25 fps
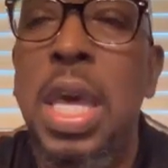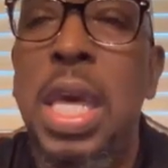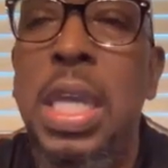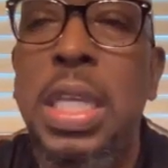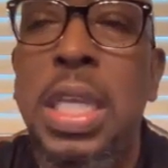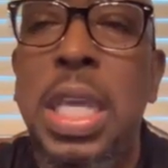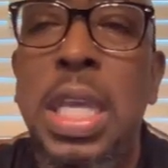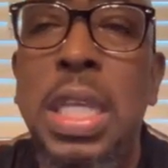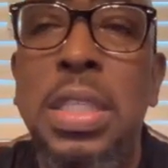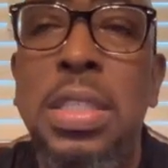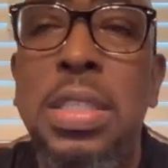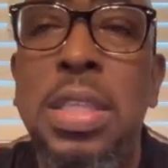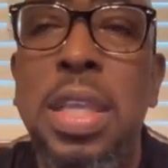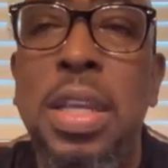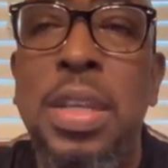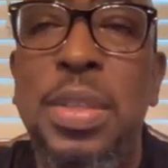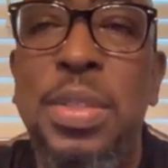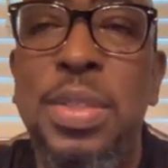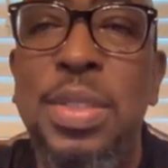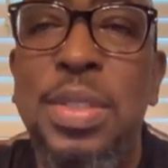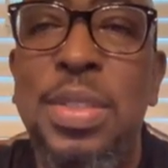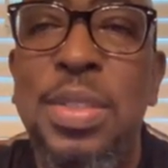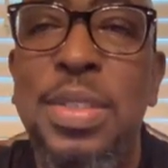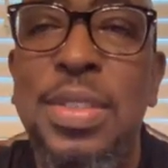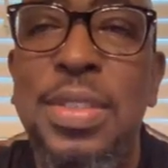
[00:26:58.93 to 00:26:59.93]
against
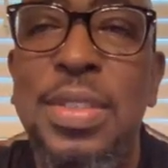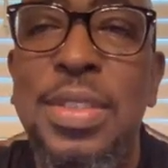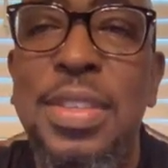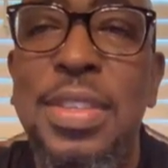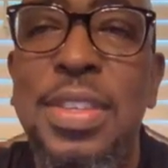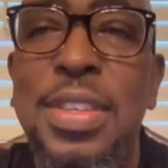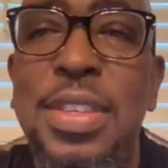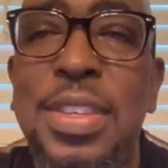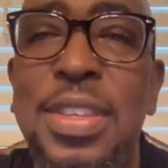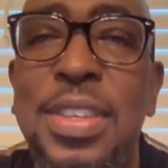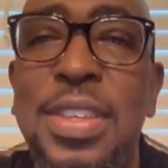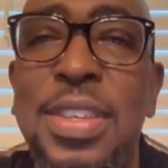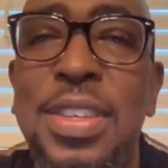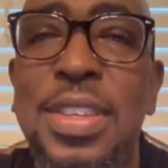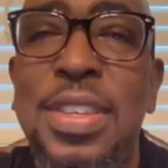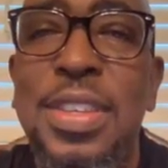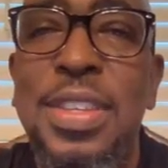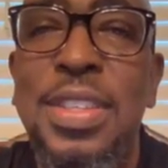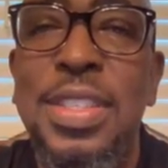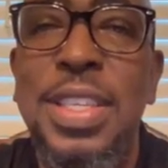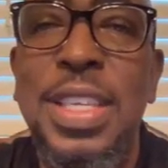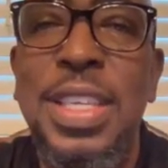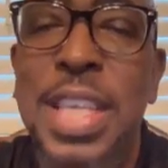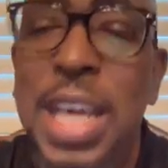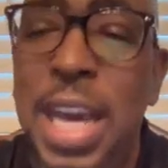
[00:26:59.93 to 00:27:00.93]
us.
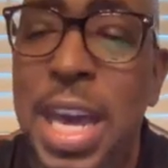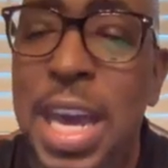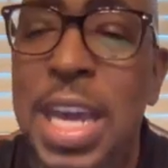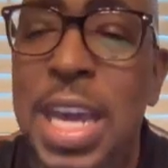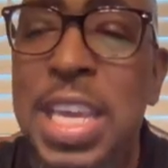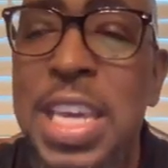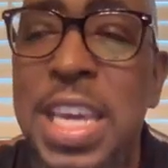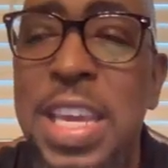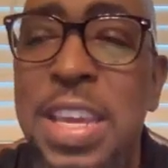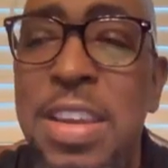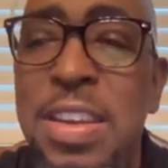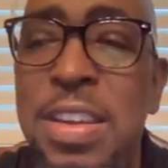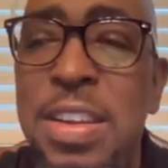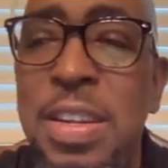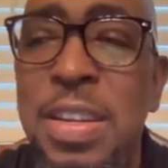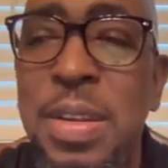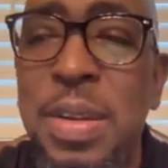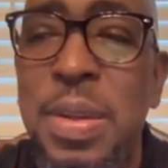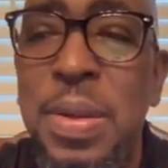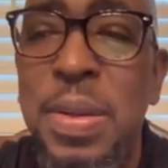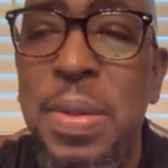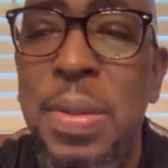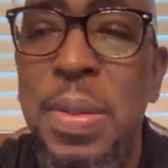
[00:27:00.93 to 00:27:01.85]
See, God here,